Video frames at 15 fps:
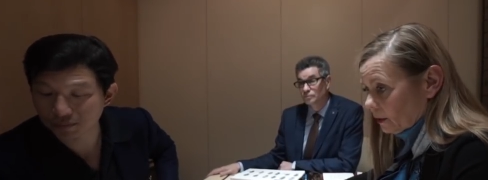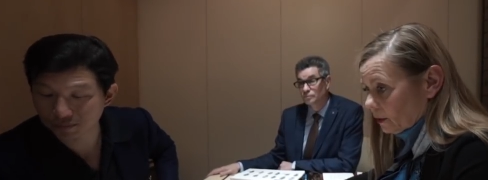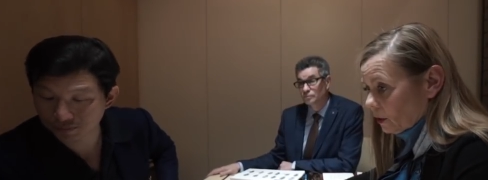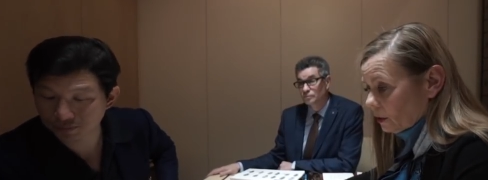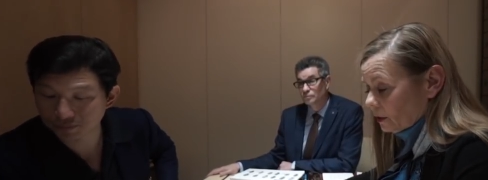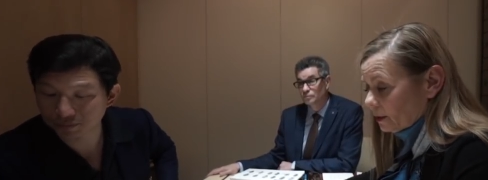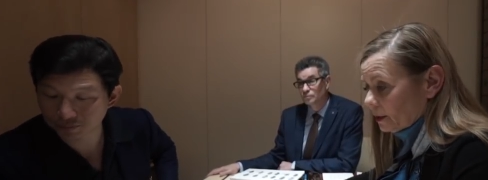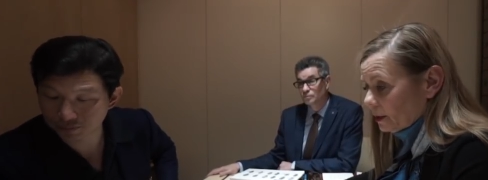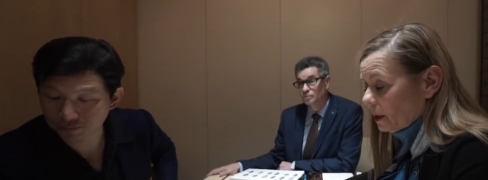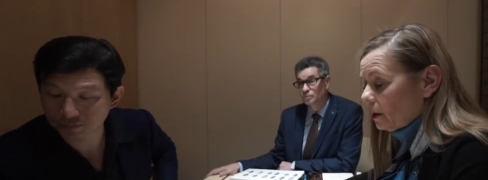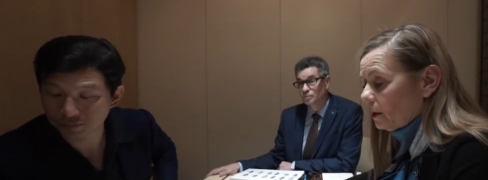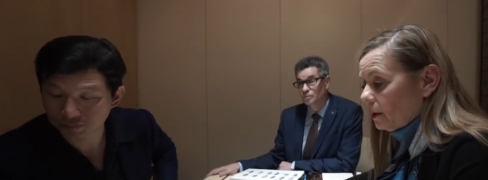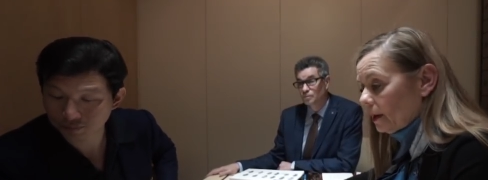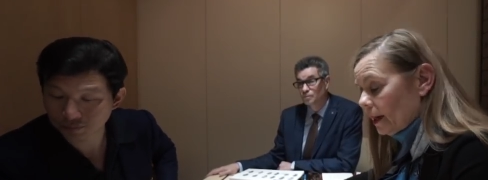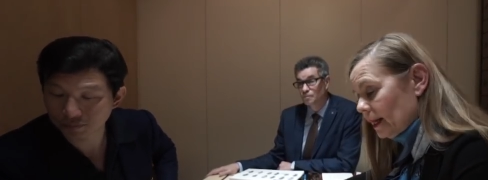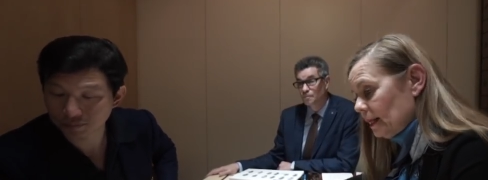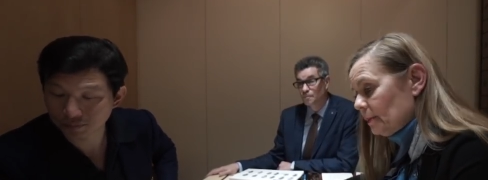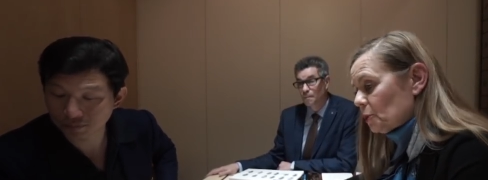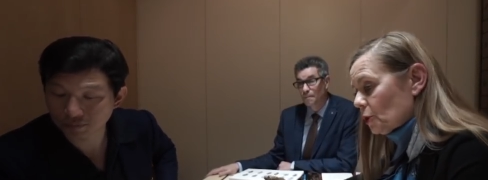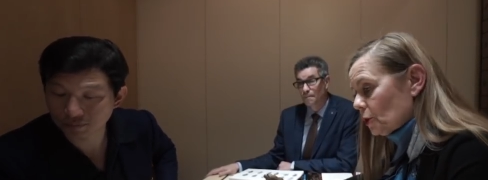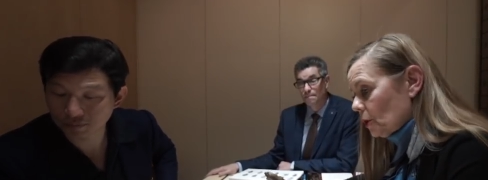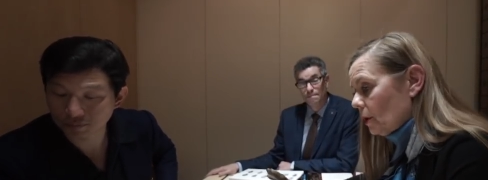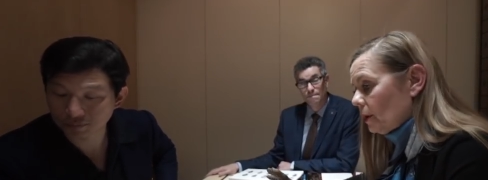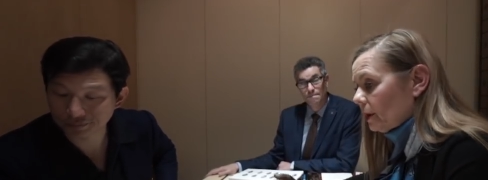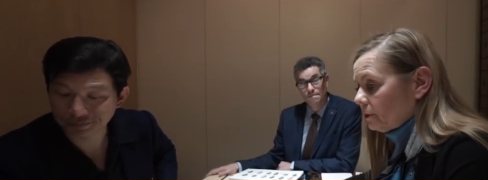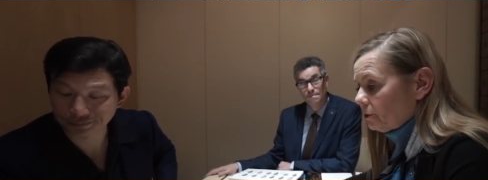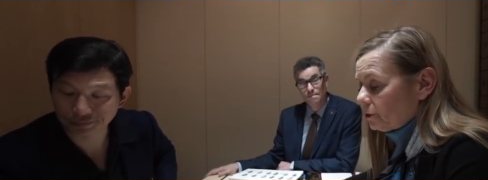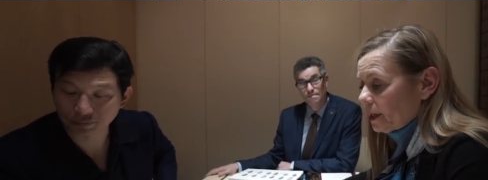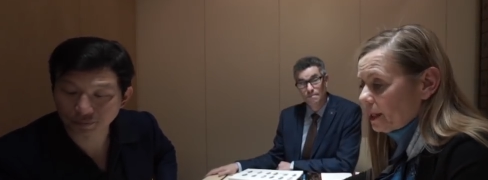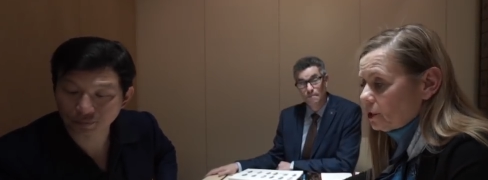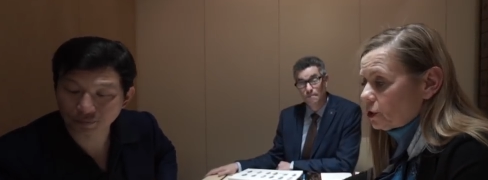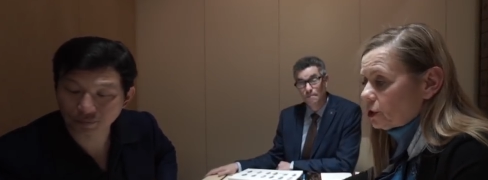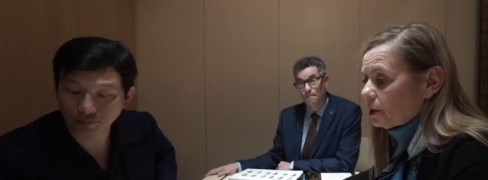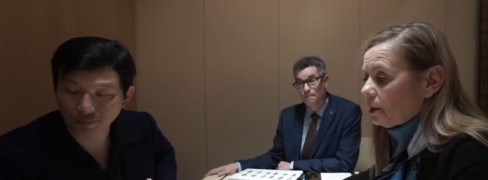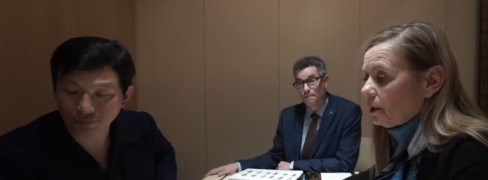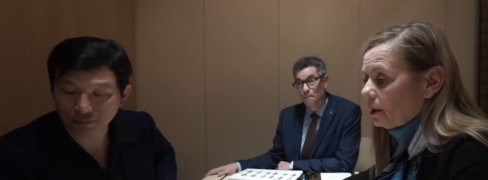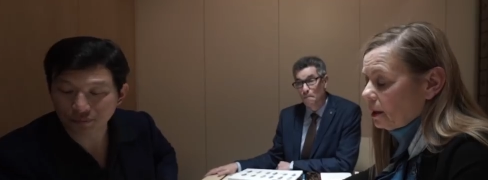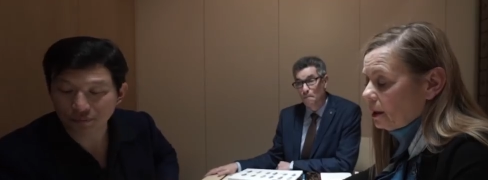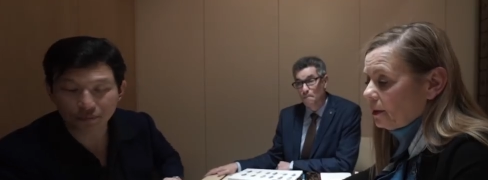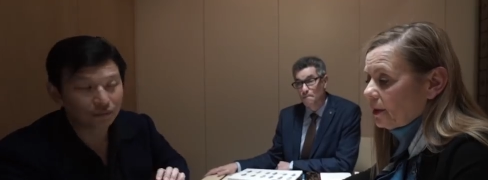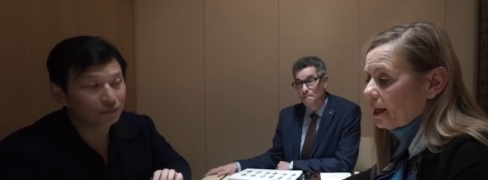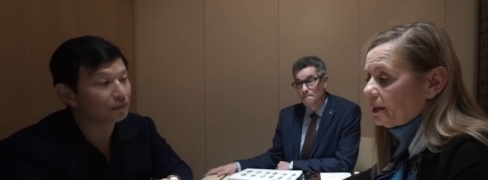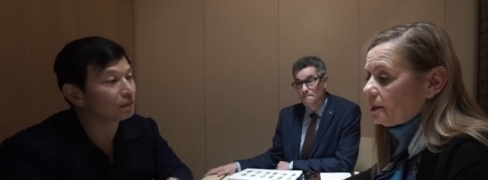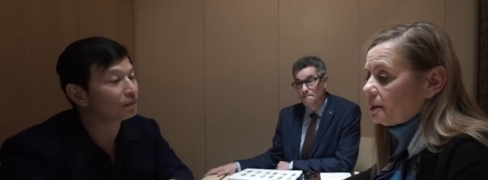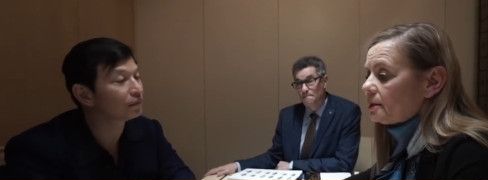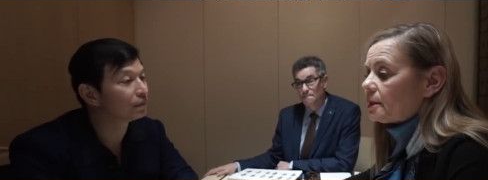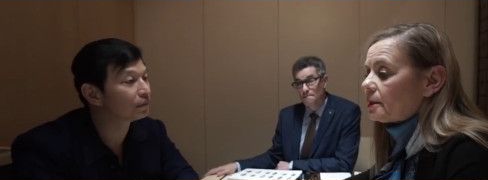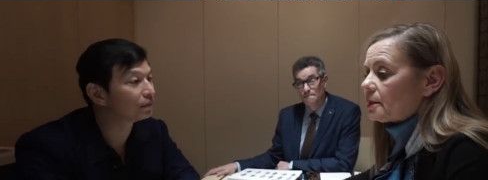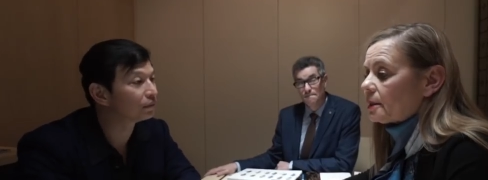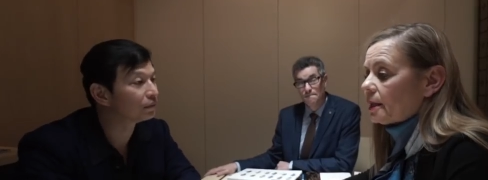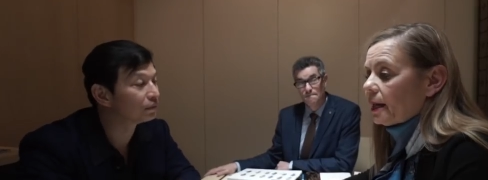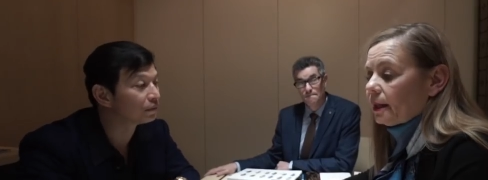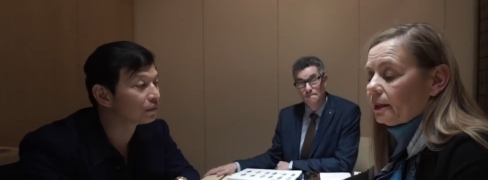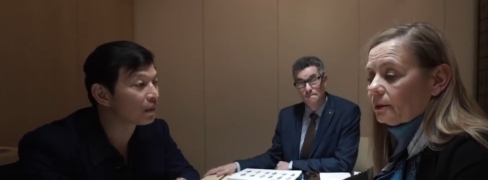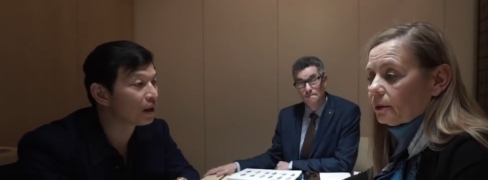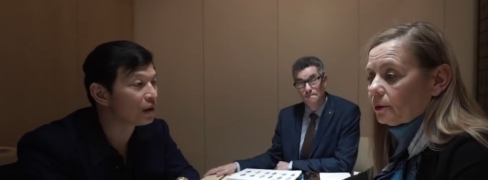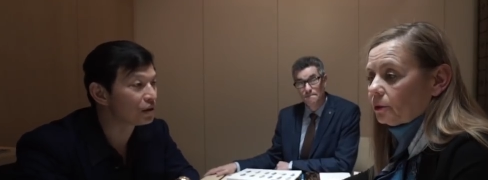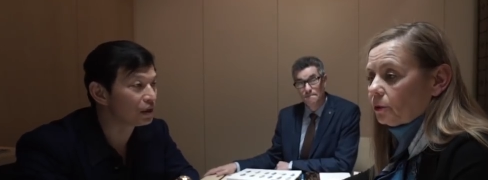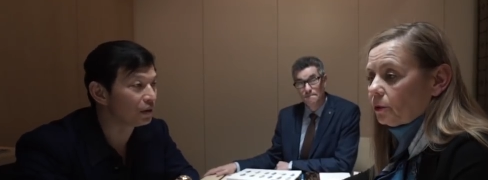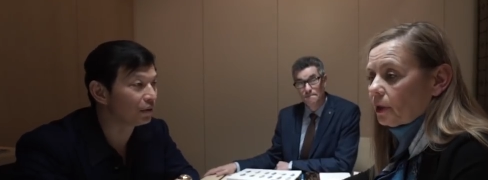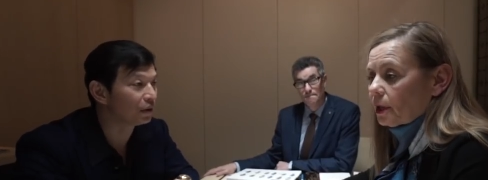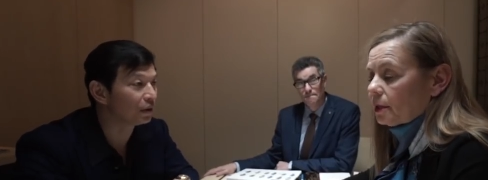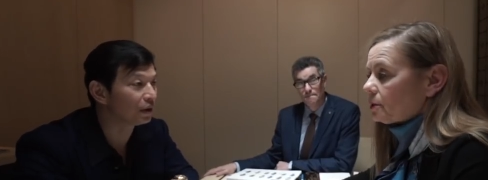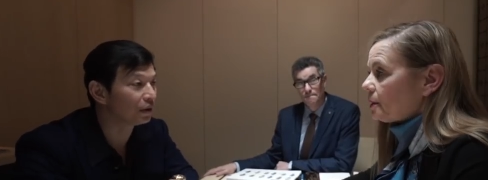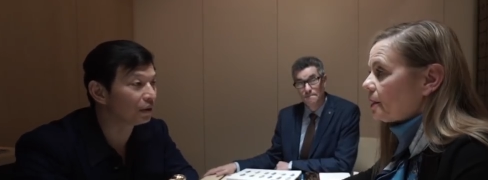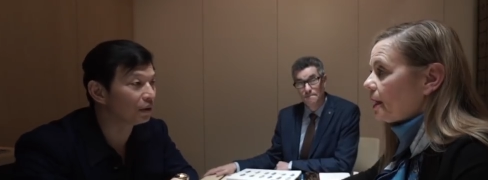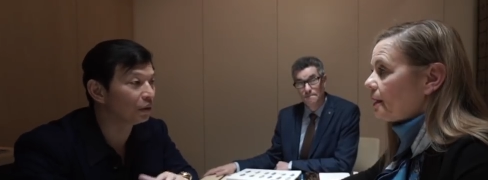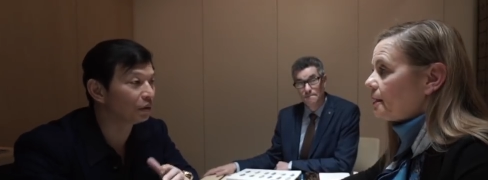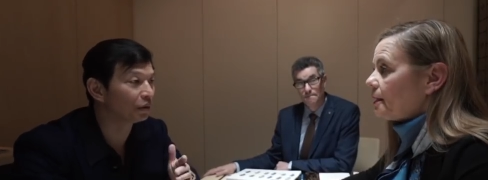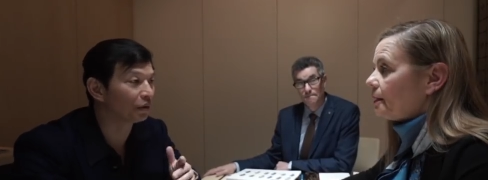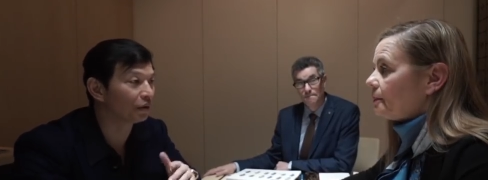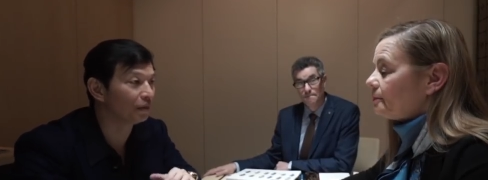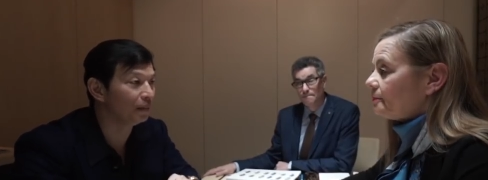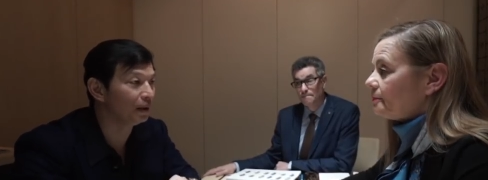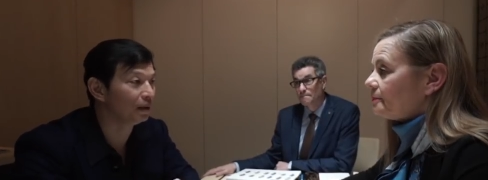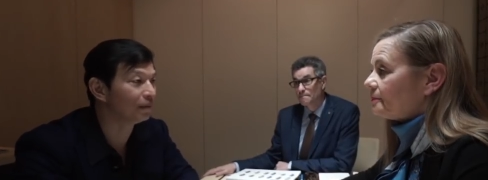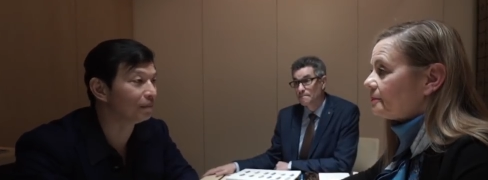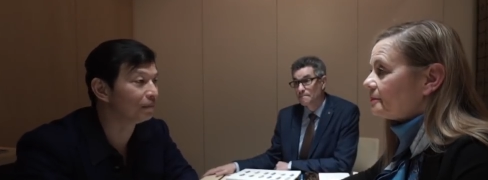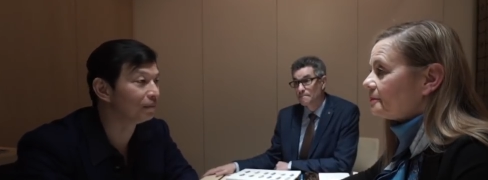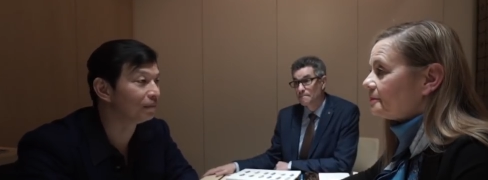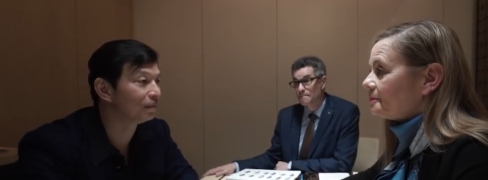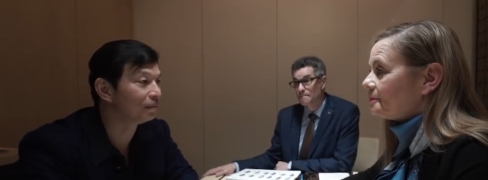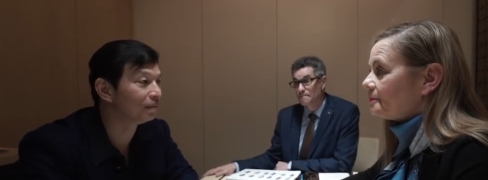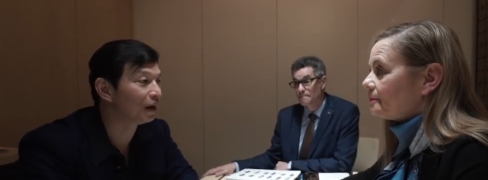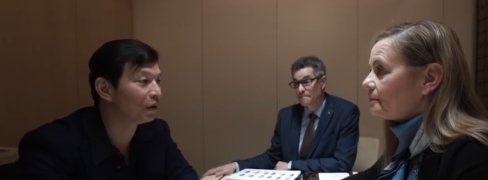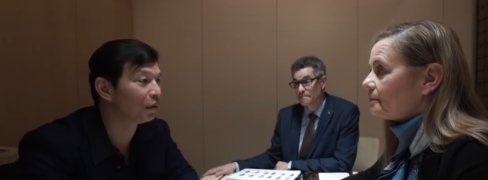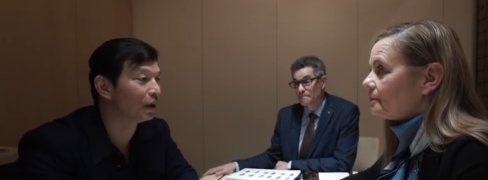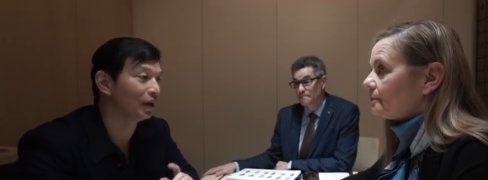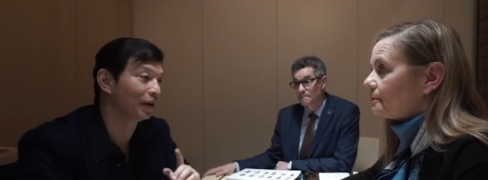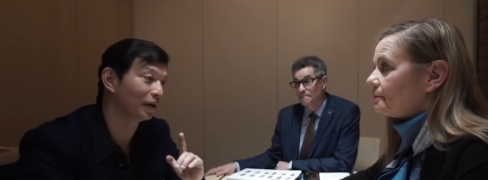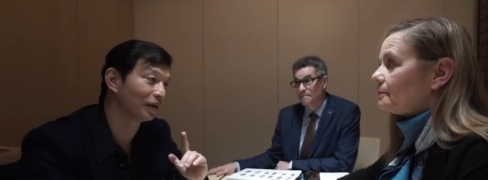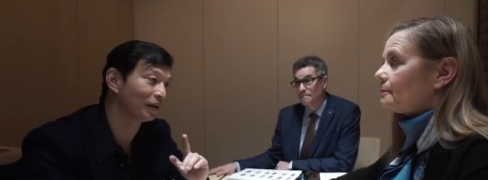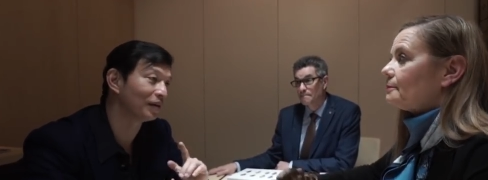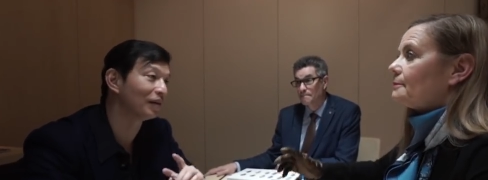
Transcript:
Speaker 1: golden uh, ellipse d'or in French, 1968, it's Even older than me
Speaker 2: by one year.